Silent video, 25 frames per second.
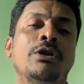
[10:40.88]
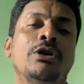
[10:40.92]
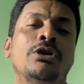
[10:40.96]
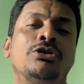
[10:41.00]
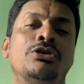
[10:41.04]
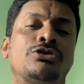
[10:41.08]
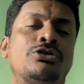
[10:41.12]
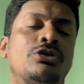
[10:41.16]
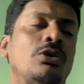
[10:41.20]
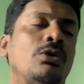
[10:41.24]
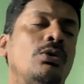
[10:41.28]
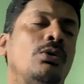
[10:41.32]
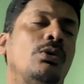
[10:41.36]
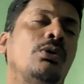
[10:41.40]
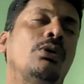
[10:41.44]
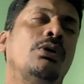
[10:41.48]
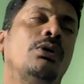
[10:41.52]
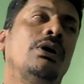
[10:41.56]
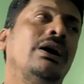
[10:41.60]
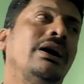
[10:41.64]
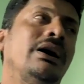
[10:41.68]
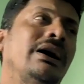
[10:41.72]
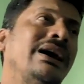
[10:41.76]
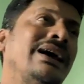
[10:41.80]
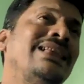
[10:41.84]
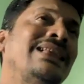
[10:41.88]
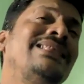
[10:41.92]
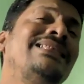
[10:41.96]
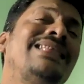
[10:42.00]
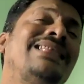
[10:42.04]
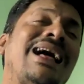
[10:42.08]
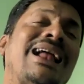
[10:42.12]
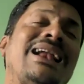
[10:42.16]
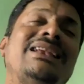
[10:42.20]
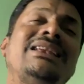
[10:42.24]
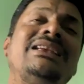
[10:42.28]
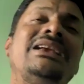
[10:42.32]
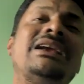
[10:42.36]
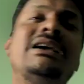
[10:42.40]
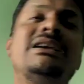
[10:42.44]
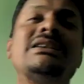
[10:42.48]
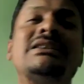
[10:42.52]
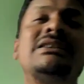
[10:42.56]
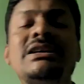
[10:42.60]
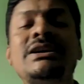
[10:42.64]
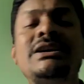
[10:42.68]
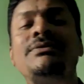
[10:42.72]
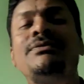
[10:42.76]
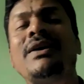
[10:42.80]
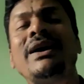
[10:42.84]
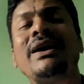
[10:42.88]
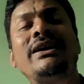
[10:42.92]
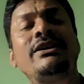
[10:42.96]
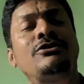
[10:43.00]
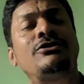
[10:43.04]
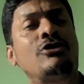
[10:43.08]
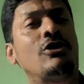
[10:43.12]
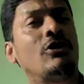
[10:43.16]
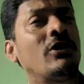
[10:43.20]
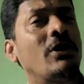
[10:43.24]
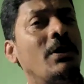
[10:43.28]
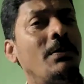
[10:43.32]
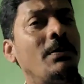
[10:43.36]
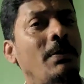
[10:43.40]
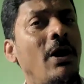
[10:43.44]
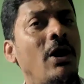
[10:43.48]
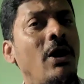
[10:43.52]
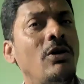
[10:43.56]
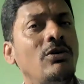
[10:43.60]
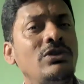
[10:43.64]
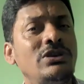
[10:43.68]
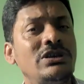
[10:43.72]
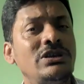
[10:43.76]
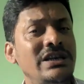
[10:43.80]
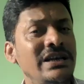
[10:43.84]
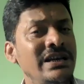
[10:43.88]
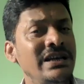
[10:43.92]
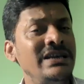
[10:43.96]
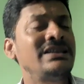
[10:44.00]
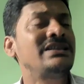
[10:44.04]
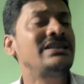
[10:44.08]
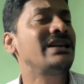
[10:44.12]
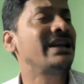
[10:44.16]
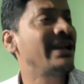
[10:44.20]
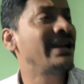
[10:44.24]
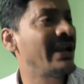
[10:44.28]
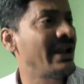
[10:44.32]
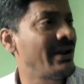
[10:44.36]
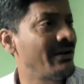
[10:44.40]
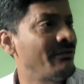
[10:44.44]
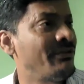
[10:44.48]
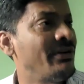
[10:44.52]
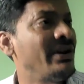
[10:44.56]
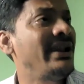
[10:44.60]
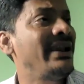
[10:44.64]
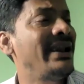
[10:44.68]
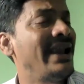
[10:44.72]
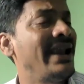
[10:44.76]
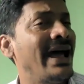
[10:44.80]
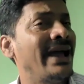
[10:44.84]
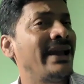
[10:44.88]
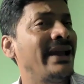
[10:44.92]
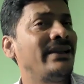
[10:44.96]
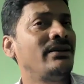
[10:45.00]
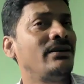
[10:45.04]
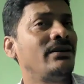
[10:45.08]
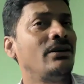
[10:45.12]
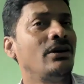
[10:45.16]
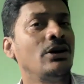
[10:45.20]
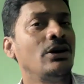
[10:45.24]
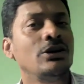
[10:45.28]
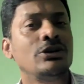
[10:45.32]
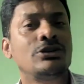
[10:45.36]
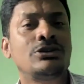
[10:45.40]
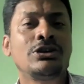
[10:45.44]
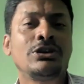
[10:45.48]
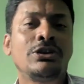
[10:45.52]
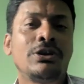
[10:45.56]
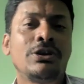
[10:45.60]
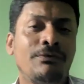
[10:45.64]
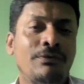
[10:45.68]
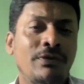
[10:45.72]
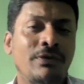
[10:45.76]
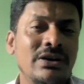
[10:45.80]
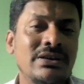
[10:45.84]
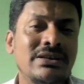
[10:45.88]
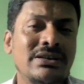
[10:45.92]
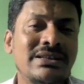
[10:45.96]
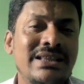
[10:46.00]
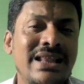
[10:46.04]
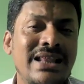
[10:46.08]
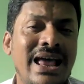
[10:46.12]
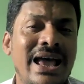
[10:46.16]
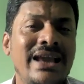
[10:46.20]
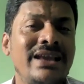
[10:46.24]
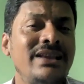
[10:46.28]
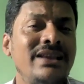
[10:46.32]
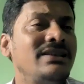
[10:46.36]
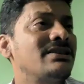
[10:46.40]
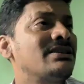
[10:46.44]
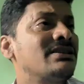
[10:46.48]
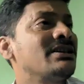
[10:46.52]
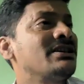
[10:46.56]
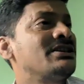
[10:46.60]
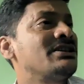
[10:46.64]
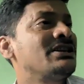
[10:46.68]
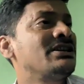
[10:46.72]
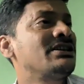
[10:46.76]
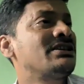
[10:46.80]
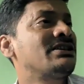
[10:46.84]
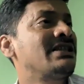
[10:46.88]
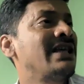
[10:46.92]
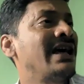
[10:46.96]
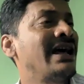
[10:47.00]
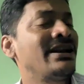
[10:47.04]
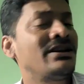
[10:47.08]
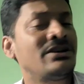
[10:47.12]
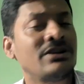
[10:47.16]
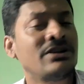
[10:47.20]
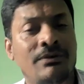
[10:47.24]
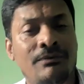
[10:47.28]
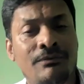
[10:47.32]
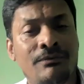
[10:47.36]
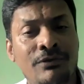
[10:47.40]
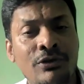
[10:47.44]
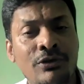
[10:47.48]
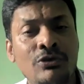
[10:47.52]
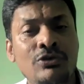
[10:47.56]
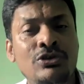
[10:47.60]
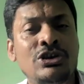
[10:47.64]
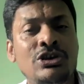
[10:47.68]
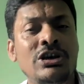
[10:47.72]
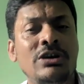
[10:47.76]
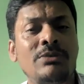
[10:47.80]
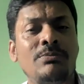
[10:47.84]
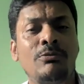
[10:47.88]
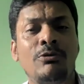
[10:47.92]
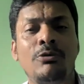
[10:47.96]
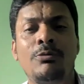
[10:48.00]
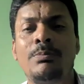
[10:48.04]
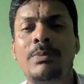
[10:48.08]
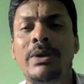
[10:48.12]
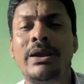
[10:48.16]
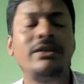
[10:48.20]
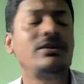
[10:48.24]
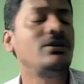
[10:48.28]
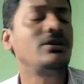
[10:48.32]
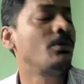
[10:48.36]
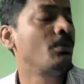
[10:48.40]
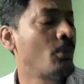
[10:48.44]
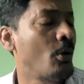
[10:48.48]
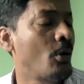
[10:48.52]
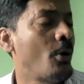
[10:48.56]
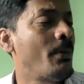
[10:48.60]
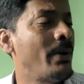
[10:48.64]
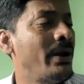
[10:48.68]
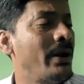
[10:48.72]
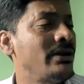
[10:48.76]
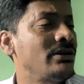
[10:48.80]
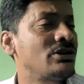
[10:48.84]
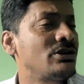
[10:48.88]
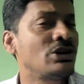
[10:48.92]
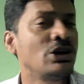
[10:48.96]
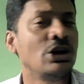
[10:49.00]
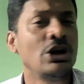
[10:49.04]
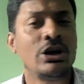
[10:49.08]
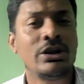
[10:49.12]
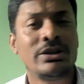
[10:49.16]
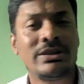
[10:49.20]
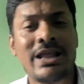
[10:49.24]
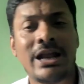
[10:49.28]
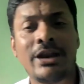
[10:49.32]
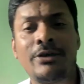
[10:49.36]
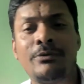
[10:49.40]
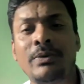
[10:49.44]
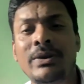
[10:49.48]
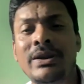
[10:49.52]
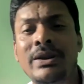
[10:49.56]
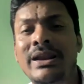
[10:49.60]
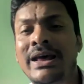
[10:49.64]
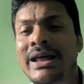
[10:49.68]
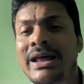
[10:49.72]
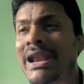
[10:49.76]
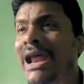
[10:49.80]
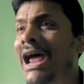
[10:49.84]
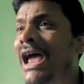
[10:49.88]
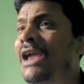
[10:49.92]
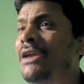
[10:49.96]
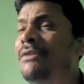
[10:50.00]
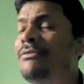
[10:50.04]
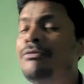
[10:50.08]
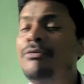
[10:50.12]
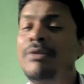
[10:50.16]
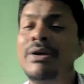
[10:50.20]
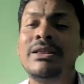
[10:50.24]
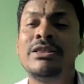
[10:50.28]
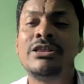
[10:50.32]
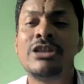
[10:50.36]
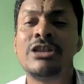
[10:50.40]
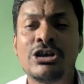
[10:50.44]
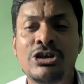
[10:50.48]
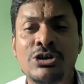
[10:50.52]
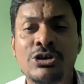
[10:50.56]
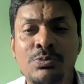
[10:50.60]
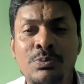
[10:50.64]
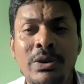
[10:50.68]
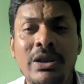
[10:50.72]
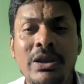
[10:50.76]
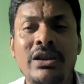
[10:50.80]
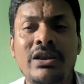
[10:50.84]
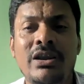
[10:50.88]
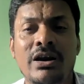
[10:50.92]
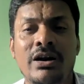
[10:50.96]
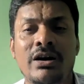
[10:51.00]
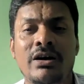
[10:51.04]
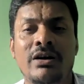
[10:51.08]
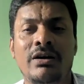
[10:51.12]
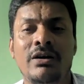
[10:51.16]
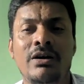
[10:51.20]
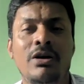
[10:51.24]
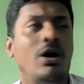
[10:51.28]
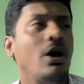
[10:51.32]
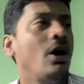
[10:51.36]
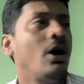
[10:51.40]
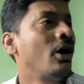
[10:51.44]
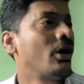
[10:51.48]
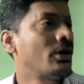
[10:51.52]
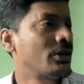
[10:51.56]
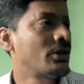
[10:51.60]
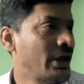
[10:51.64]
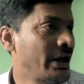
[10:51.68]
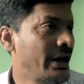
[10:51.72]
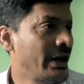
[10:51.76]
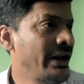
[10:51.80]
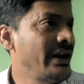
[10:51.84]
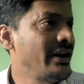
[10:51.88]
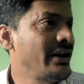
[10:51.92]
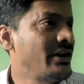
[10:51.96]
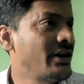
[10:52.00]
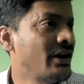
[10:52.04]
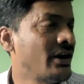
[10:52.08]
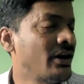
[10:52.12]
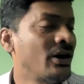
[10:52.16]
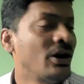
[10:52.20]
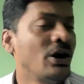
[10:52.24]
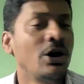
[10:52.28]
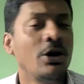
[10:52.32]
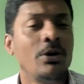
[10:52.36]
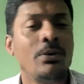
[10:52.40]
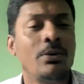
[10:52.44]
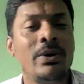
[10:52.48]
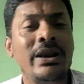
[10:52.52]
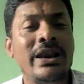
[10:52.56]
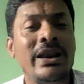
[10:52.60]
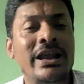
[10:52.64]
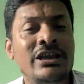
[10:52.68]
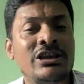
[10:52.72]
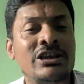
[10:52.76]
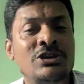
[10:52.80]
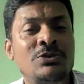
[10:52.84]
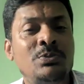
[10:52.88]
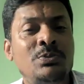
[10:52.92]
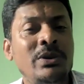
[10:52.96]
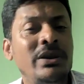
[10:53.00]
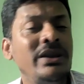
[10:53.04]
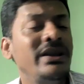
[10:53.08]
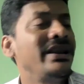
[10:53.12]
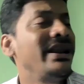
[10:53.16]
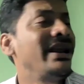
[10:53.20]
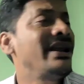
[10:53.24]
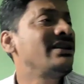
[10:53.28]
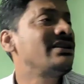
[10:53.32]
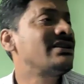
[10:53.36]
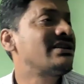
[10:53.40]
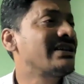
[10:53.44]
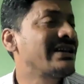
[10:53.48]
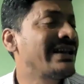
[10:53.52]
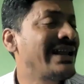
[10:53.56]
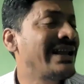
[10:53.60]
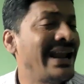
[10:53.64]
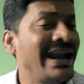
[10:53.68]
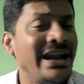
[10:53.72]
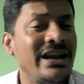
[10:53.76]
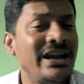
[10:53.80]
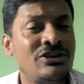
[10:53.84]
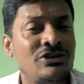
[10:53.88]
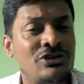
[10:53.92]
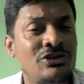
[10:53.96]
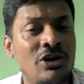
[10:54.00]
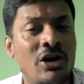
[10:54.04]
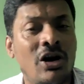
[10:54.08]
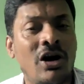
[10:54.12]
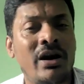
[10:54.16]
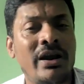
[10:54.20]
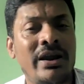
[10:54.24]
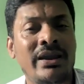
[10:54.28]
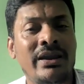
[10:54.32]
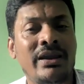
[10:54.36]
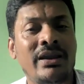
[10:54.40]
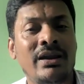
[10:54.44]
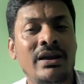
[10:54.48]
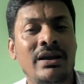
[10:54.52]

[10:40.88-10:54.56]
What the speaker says: So, in that case, if I talk about each and every line, so the first line suggests that a future moment that will arrive when the speaker or the reader will experience great joy.